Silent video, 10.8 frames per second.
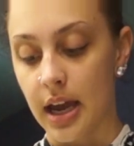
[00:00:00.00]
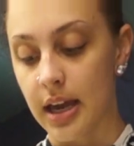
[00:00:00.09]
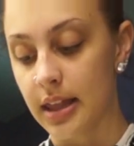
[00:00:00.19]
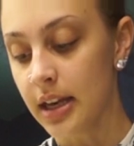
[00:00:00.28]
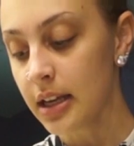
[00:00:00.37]

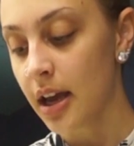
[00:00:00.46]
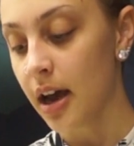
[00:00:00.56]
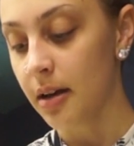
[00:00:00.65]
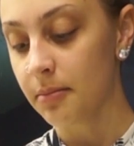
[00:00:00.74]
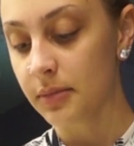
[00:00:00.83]
And then it
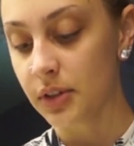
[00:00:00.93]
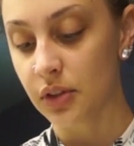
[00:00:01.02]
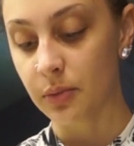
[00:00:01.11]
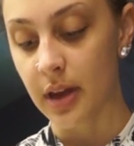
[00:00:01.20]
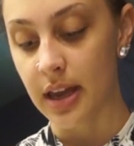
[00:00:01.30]

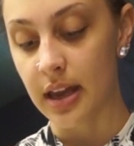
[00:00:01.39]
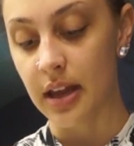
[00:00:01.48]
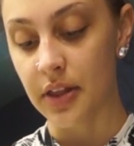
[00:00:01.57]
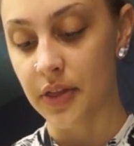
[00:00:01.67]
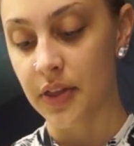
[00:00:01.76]
comes
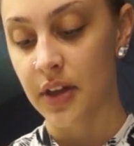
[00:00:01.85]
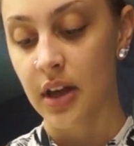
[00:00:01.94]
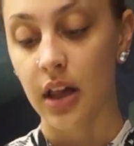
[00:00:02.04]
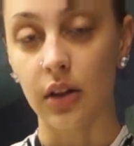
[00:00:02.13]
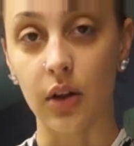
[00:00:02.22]
with
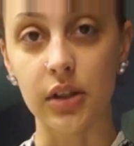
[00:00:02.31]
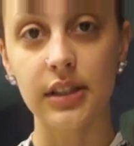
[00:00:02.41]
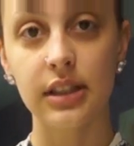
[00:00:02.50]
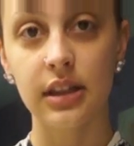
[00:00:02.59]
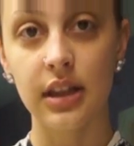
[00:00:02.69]
a little
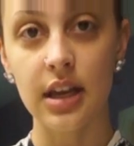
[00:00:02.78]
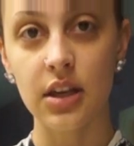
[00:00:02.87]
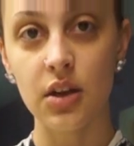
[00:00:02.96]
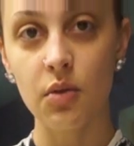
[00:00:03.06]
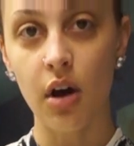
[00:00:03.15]

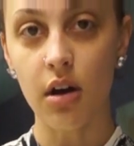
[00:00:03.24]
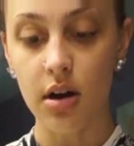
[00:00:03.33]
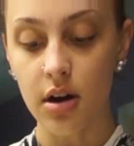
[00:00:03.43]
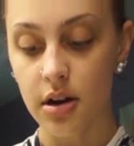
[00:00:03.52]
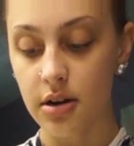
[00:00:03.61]
thank you
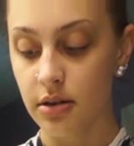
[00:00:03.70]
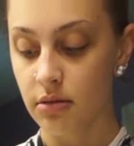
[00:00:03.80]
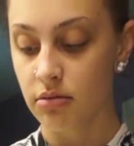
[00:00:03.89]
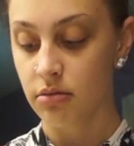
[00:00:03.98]
card